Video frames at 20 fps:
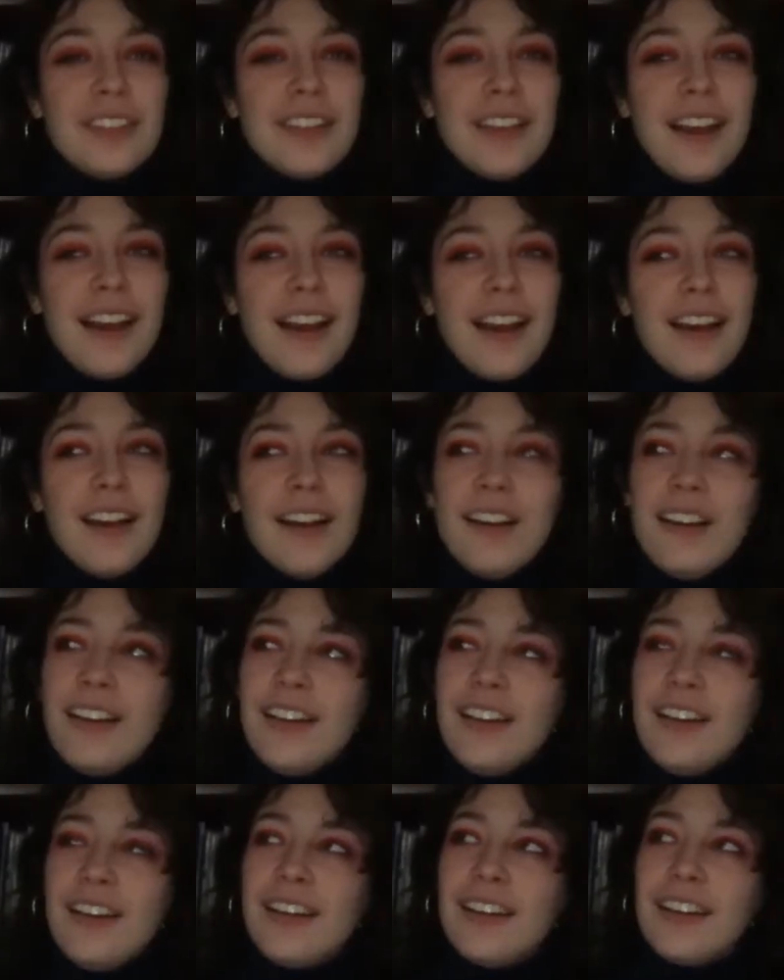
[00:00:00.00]

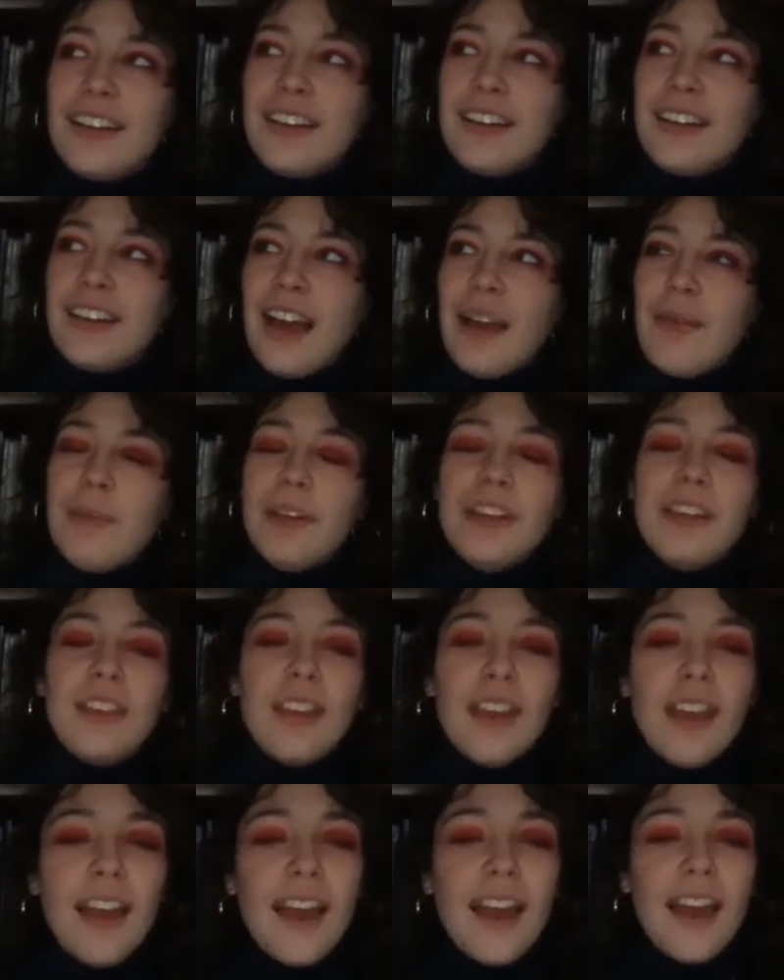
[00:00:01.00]
I mean,
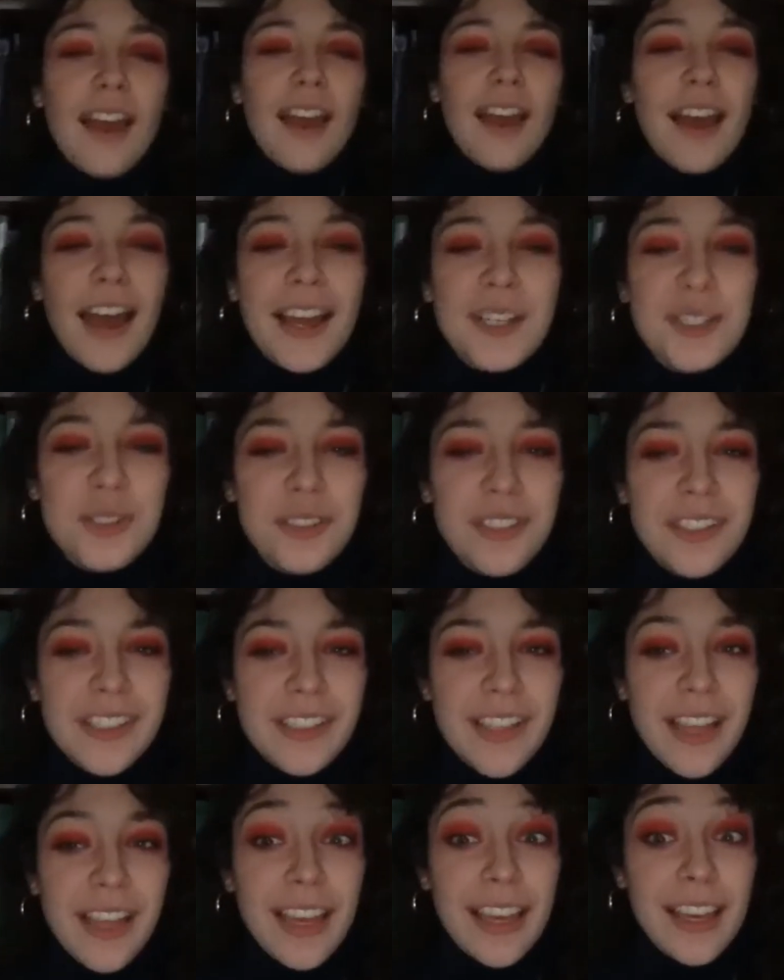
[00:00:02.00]
yeah,
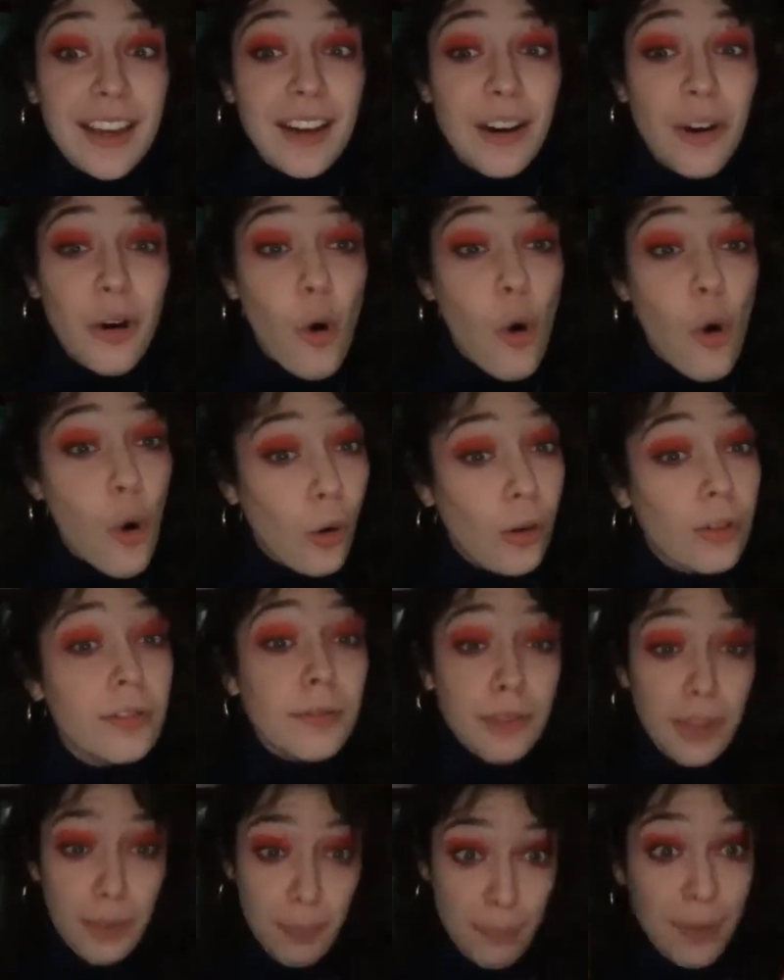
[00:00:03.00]
actually, like
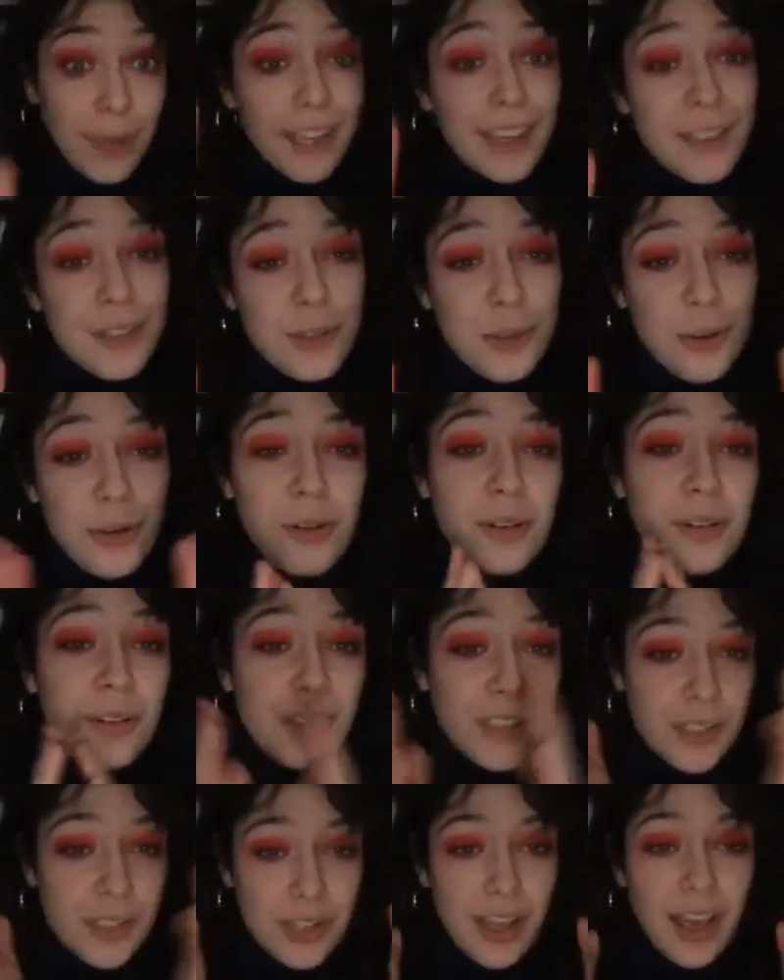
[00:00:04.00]
the biggest goal
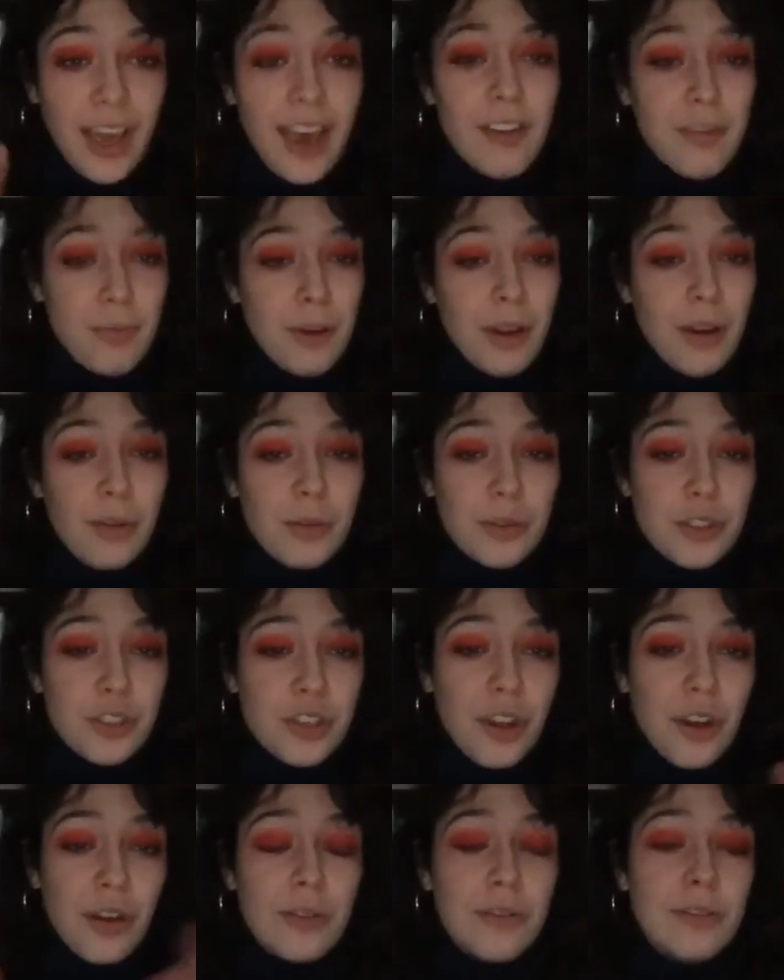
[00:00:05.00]
is to have my own
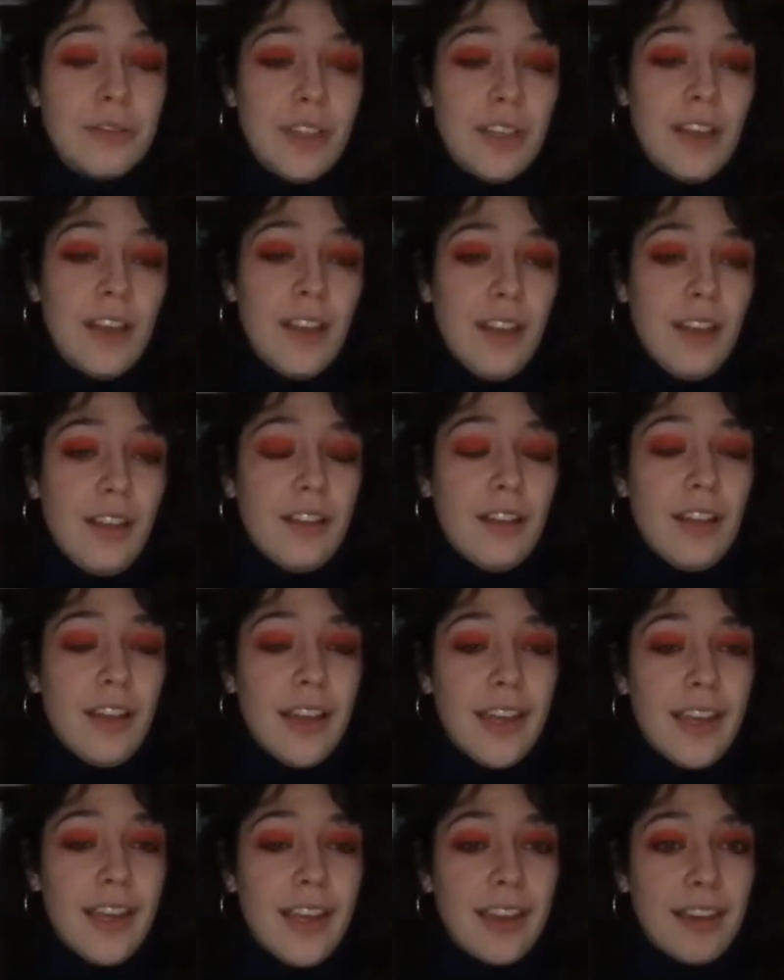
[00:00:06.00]
show,
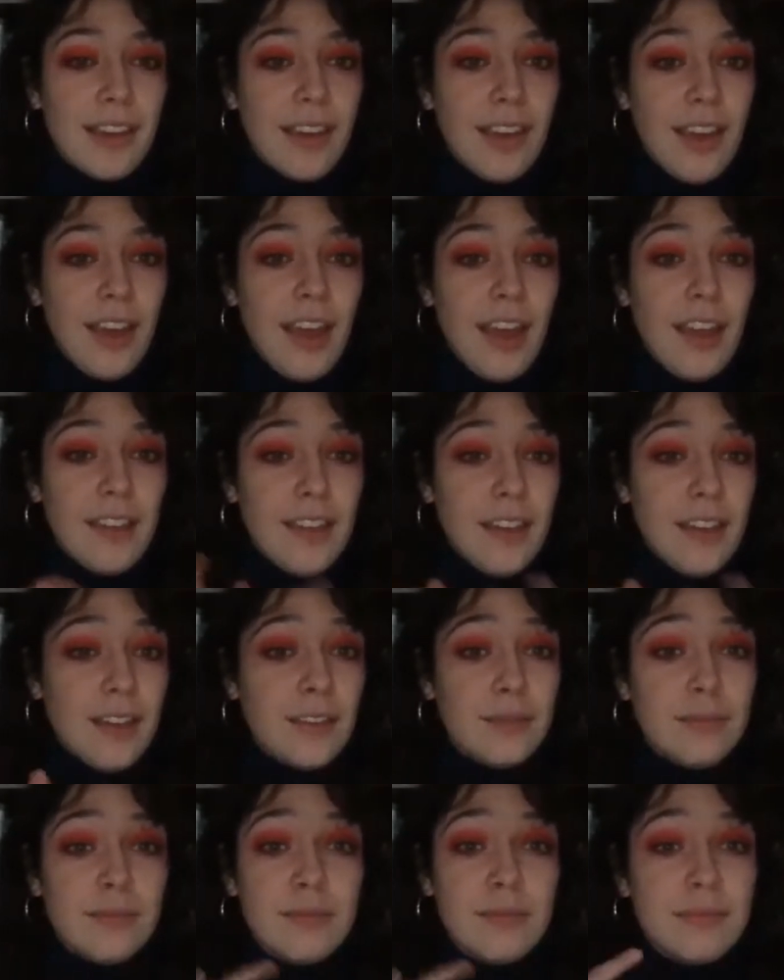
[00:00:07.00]
like, and
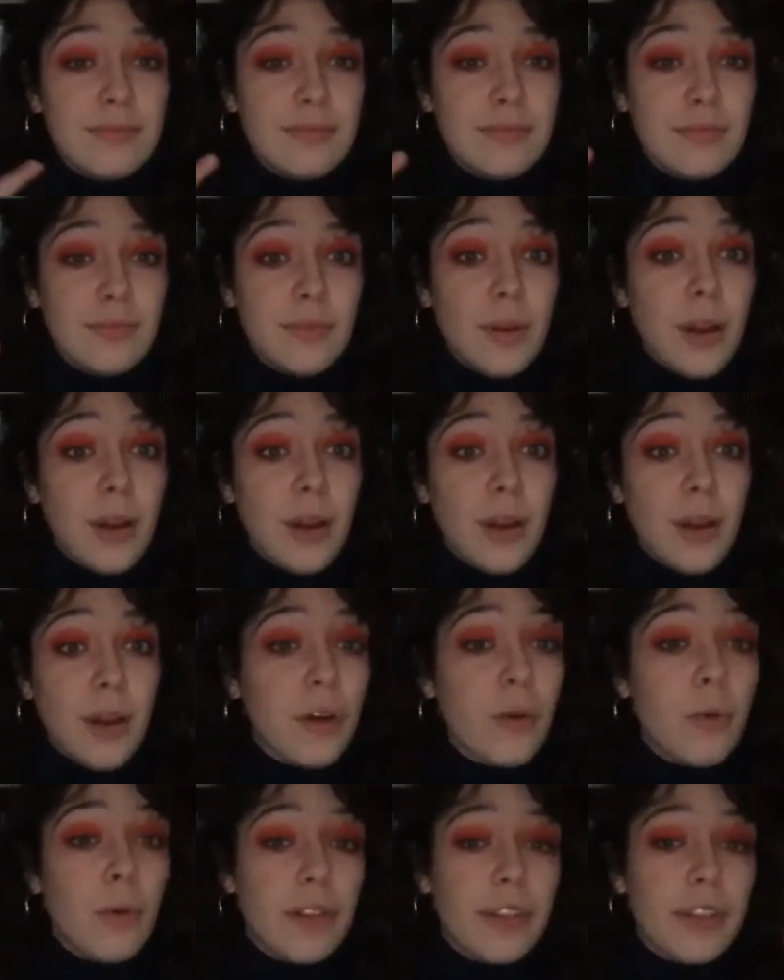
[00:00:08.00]
then
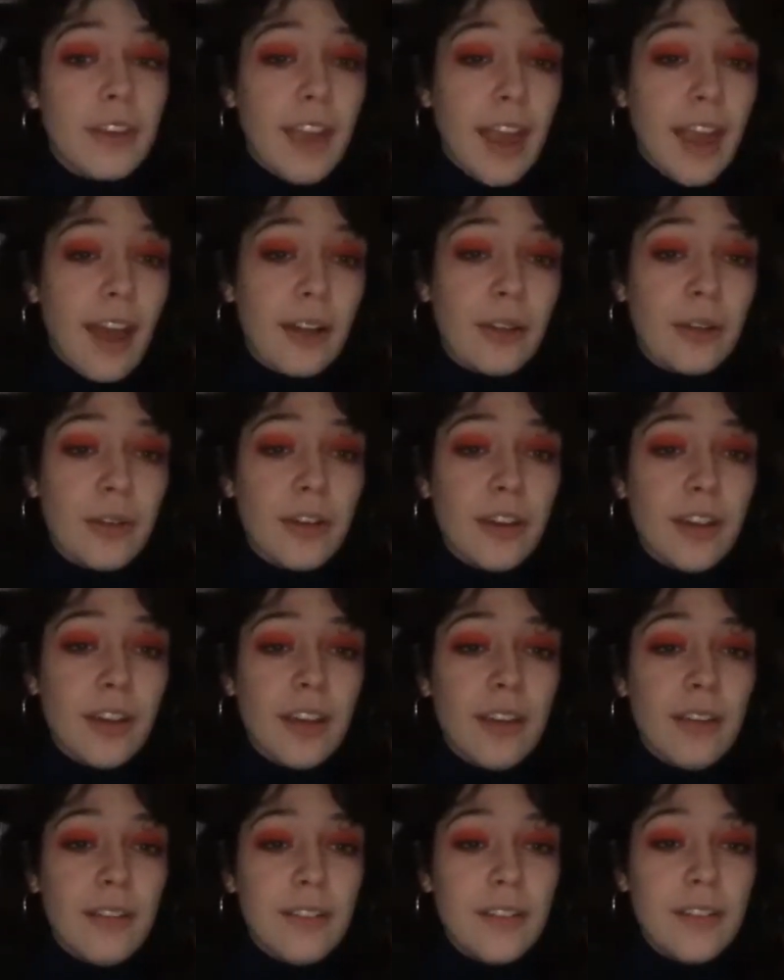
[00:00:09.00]
work with a
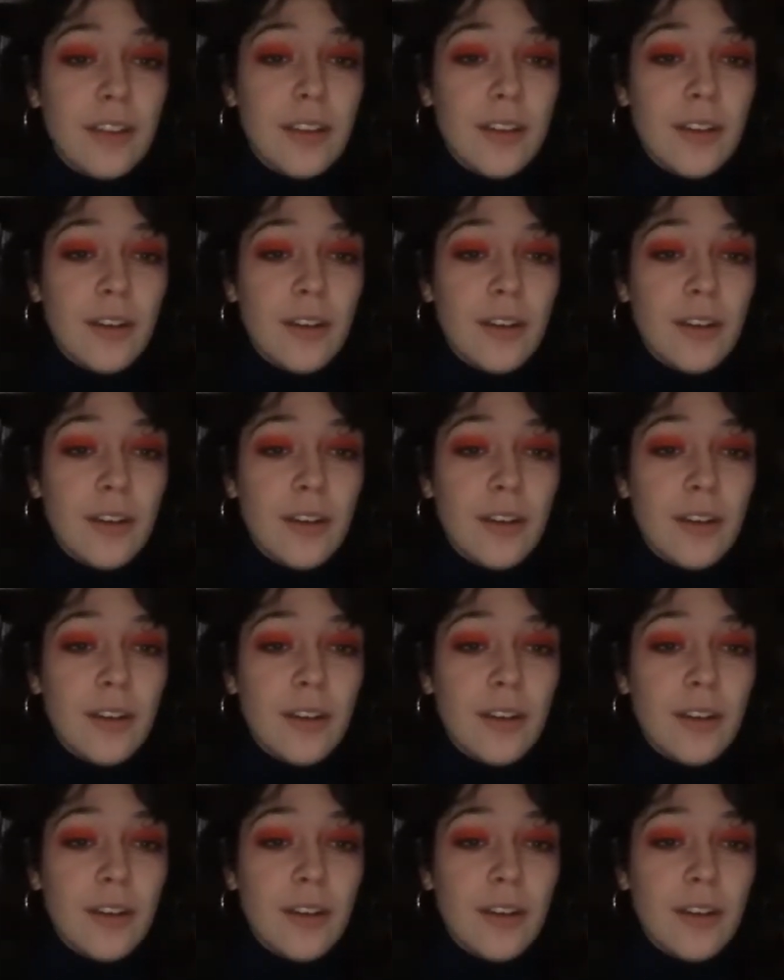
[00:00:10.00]
gallery.